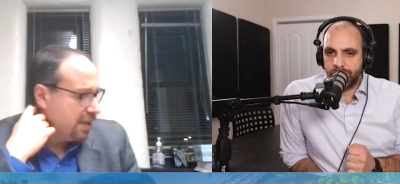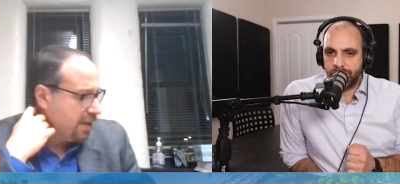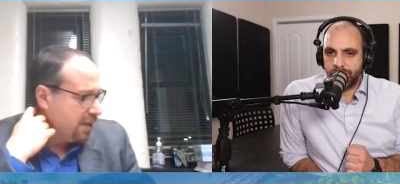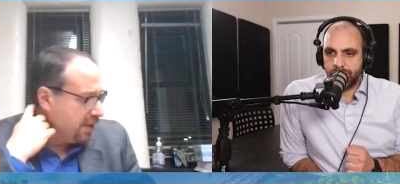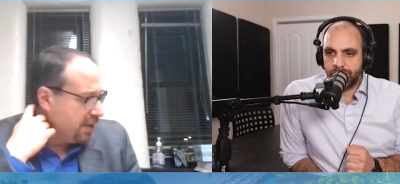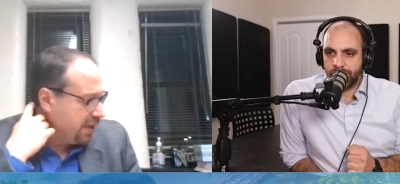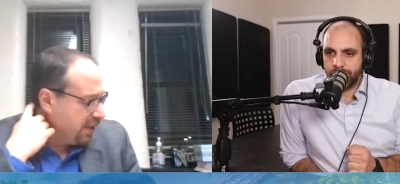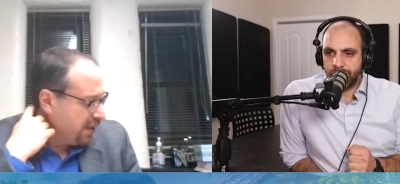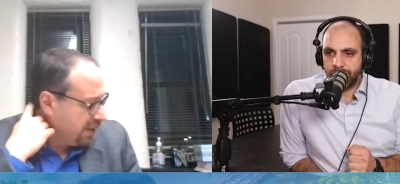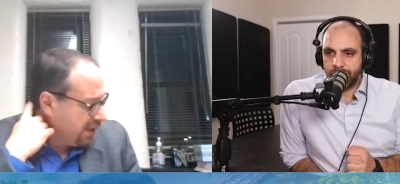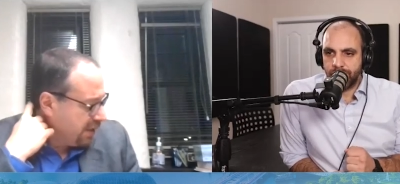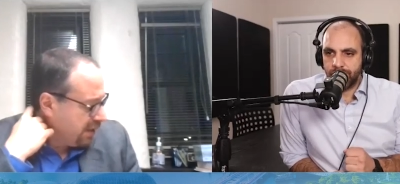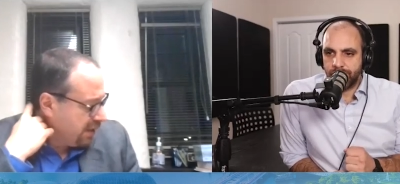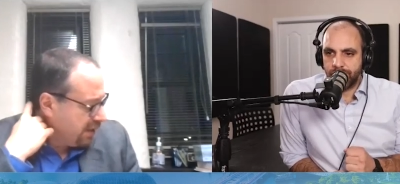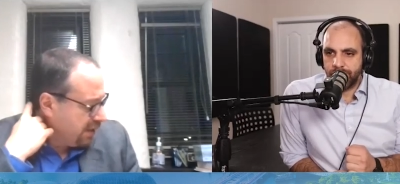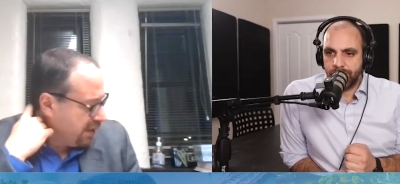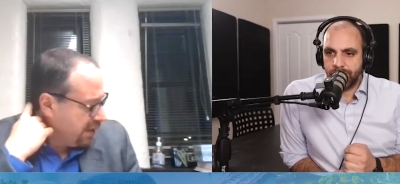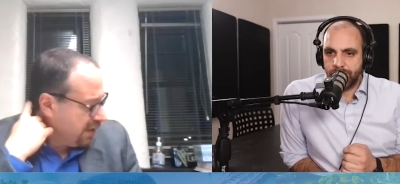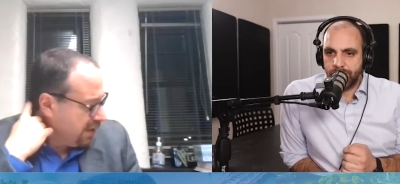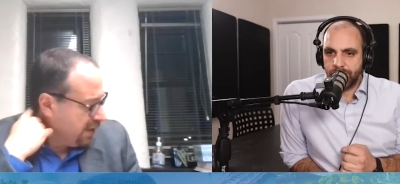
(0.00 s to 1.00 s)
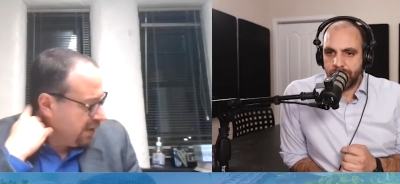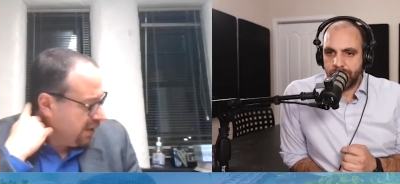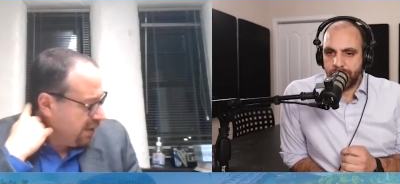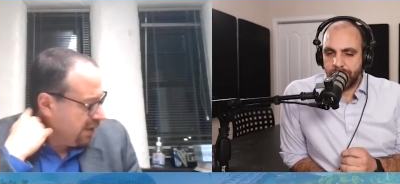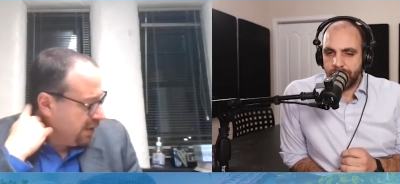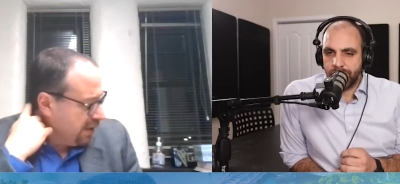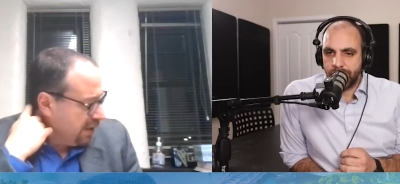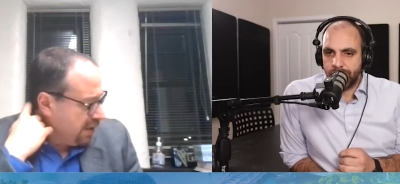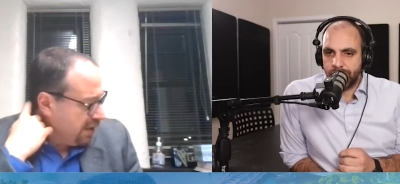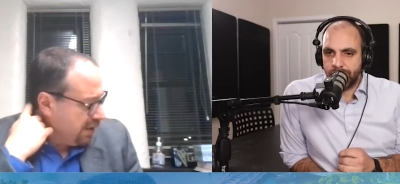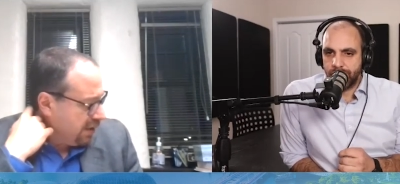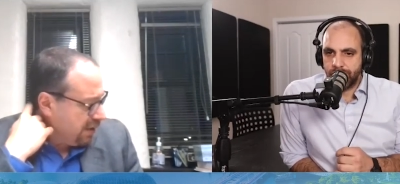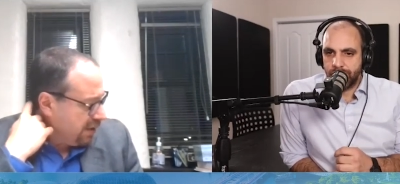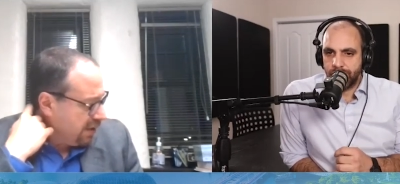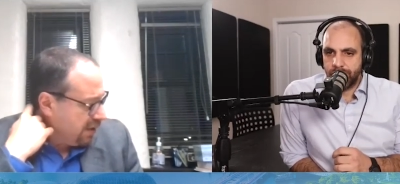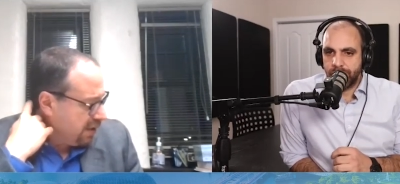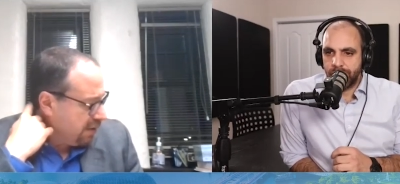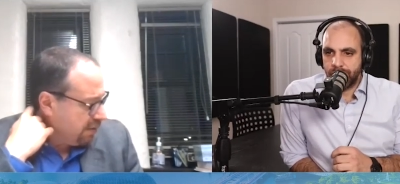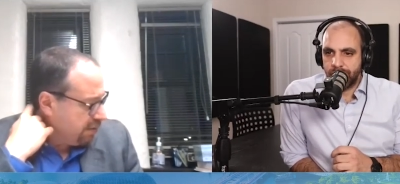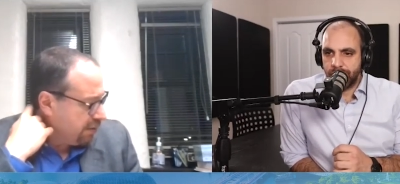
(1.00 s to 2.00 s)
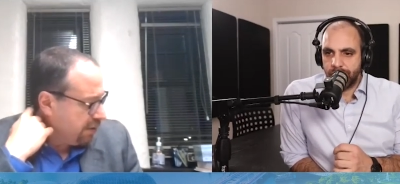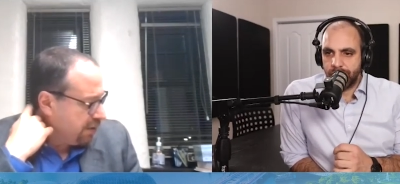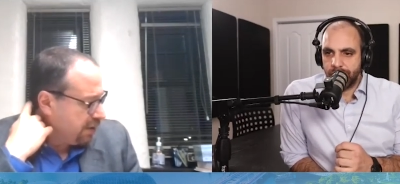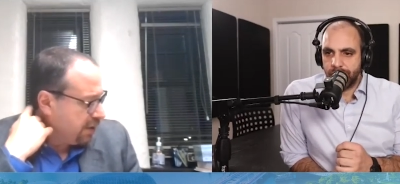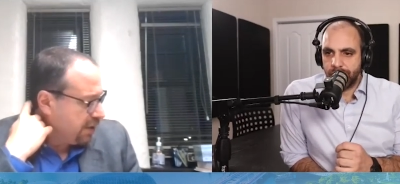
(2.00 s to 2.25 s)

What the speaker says: [no speech]